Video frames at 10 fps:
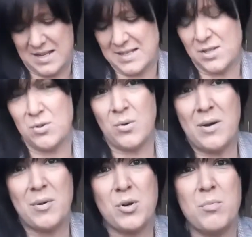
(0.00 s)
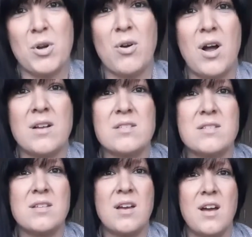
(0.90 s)
I don't know how I come
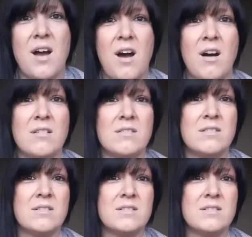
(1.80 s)
across on